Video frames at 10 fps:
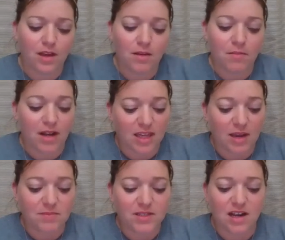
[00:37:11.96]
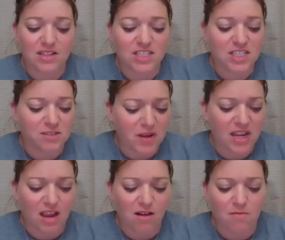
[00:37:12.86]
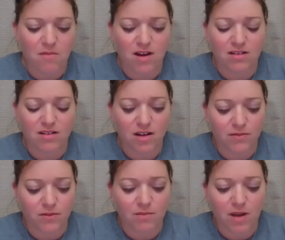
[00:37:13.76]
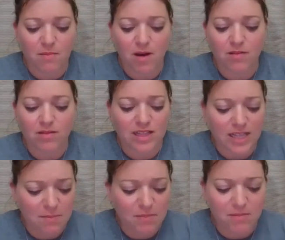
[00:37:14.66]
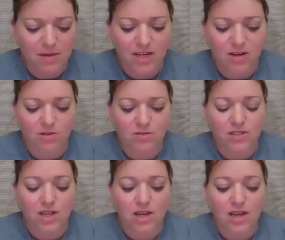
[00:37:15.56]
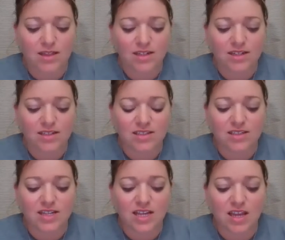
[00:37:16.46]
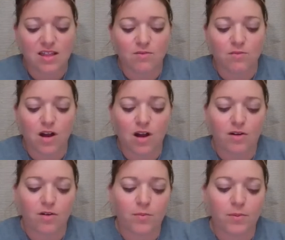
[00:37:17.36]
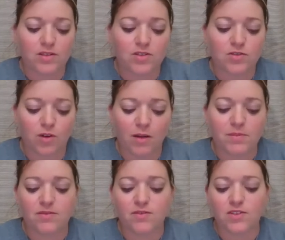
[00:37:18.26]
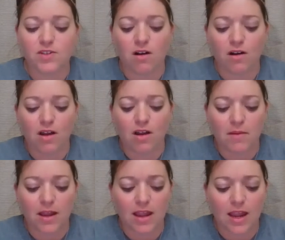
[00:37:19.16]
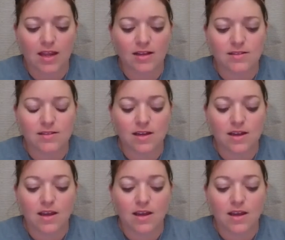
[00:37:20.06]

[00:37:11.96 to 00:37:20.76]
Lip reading: But I kept on, spitting out mud, covering my mouth, clamping my nose, the dust stinging the raw and open stripes of scarring on my hands.